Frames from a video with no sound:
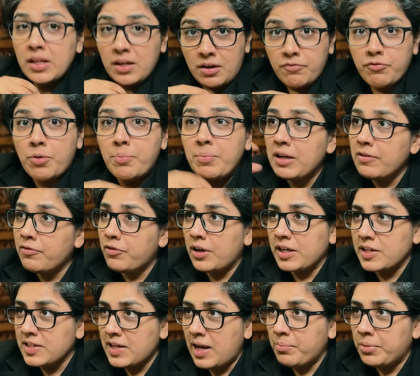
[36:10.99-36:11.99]
For me, for
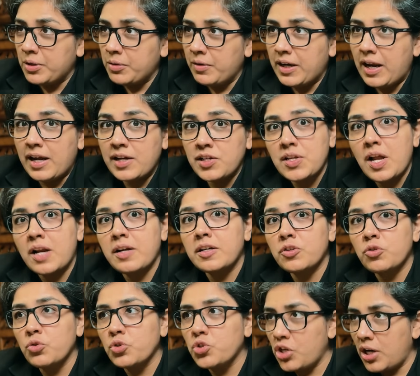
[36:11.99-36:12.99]
example, when I started
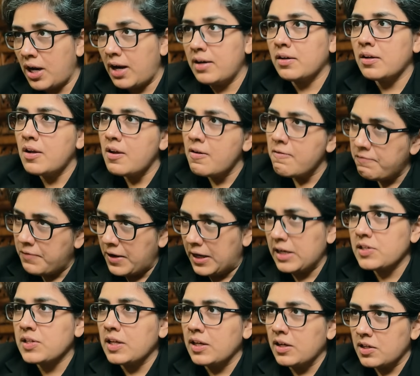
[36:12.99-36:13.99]
to chant very
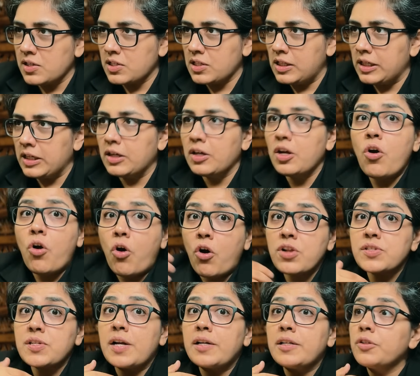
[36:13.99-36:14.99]
seriously or
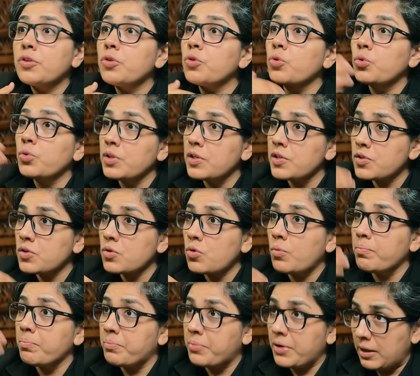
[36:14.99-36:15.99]
started to do this
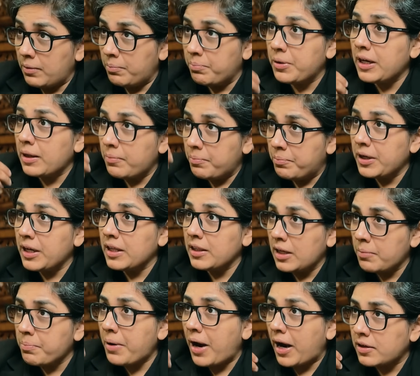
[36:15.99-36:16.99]

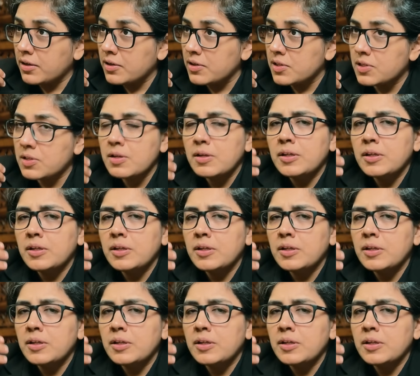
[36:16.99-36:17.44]
breathing practice,